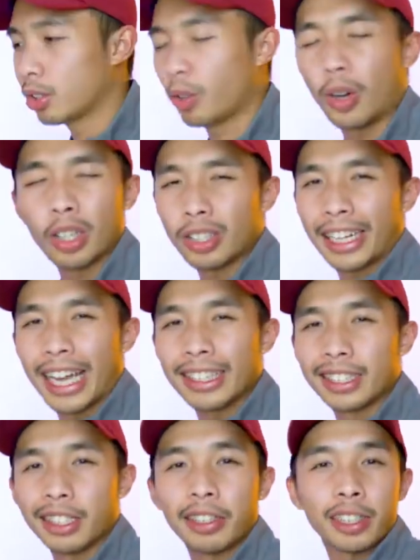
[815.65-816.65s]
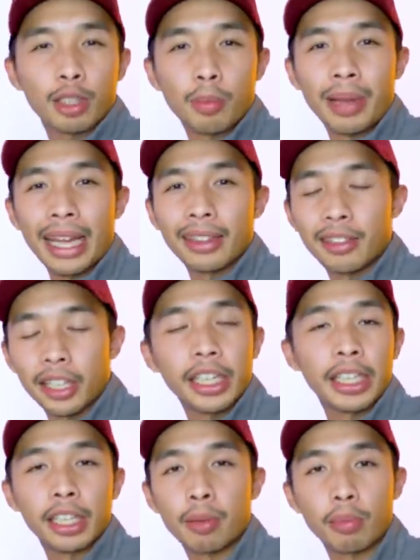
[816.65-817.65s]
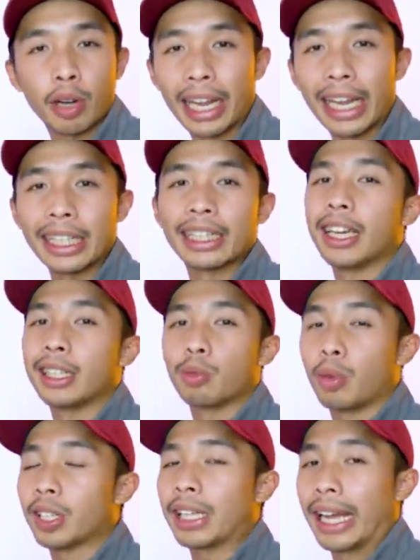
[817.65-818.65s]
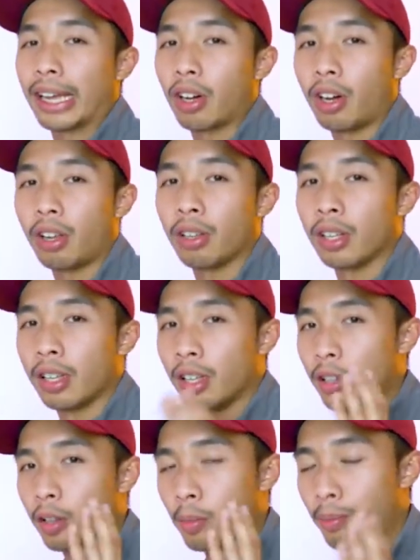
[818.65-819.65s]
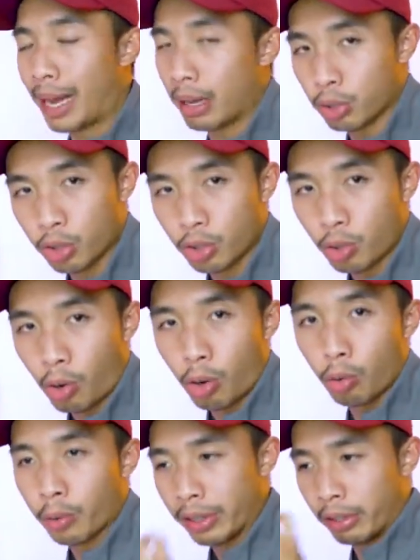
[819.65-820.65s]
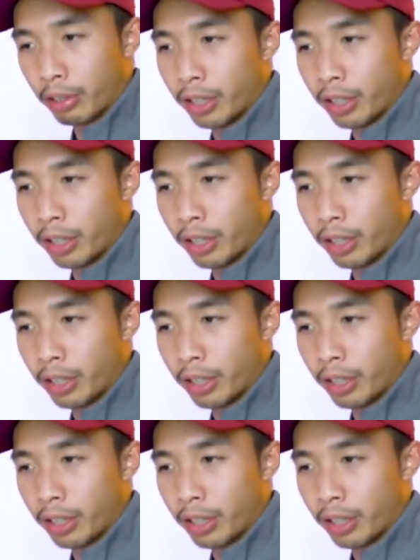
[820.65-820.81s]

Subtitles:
So AutoCAD secret command thingy number 8 is what I call the mouse scroll wheel